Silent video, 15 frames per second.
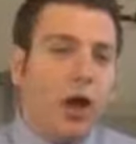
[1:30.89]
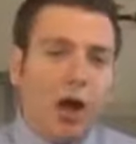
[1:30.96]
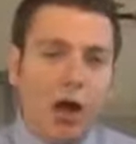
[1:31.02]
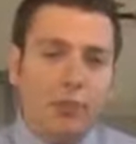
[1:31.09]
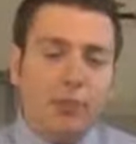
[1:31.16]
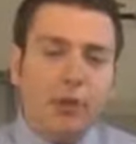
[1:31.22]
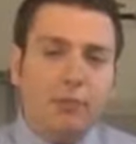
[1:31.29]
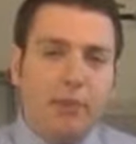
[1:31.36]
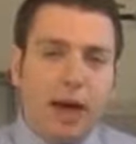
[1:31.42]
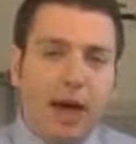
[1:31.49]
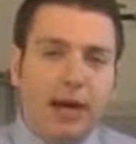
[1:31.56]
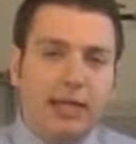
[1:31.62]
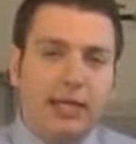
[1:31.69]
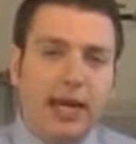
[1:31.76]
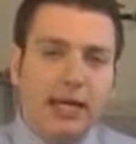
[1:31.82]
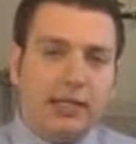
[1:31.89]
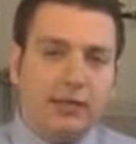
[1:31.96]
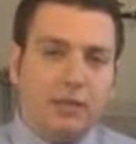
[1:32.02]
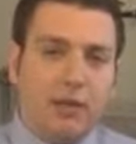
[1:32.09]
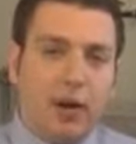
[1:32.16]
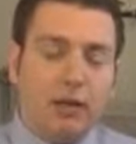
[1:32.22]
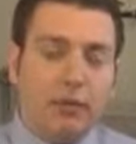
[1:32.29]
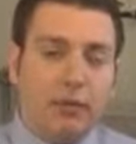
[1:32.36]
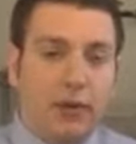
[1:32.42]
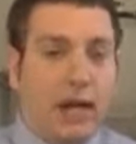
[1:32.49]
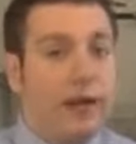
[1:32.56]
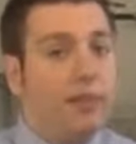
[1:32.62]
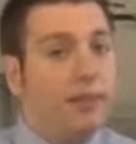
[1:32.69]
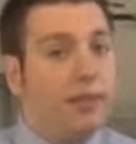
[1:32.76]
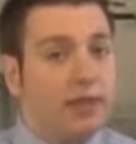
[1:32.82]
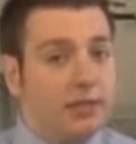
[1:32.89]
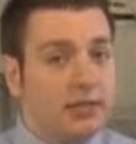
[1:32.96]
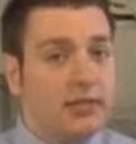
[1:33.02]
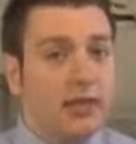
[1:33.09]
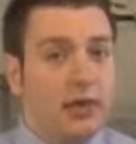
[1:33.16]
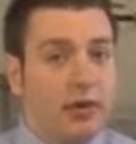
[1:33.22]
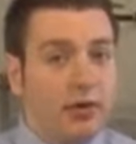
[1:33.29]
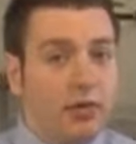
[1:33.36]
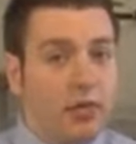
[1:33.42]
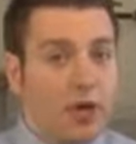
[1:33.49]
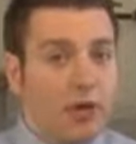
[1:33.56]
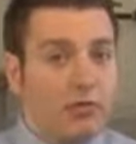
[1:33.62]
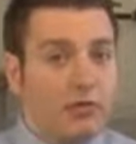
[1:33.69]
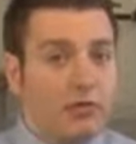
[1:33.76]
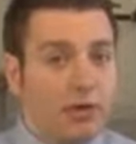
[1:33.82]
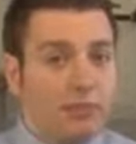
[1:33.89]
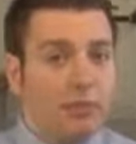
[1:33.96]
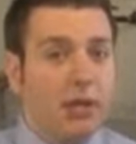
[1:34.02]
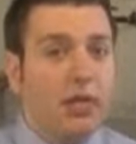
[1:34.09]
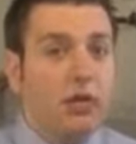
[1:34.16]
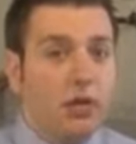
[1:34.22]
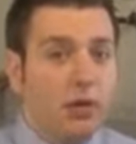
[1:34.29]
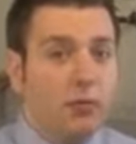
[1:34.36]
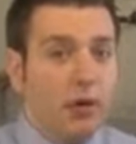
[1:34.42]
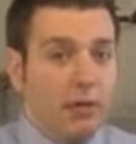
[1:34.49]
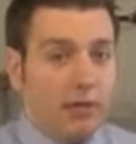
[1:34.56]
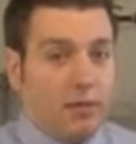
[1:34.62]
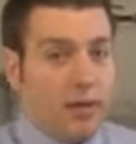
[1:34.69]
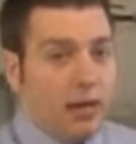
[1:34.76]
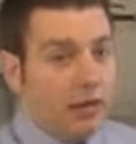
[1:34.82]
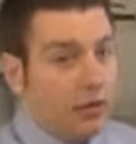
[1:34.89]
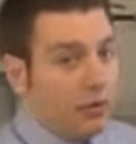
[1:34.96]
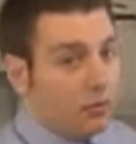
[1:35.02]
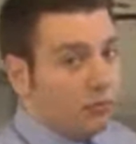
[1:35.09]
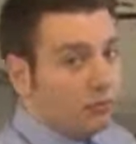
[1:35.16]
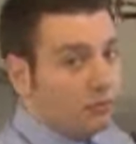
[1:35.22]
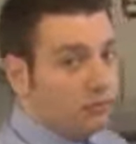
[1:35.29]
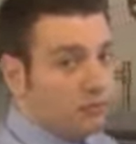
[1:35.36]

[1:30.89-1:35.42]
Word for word: all be back next month. And this year, there's something new on the menu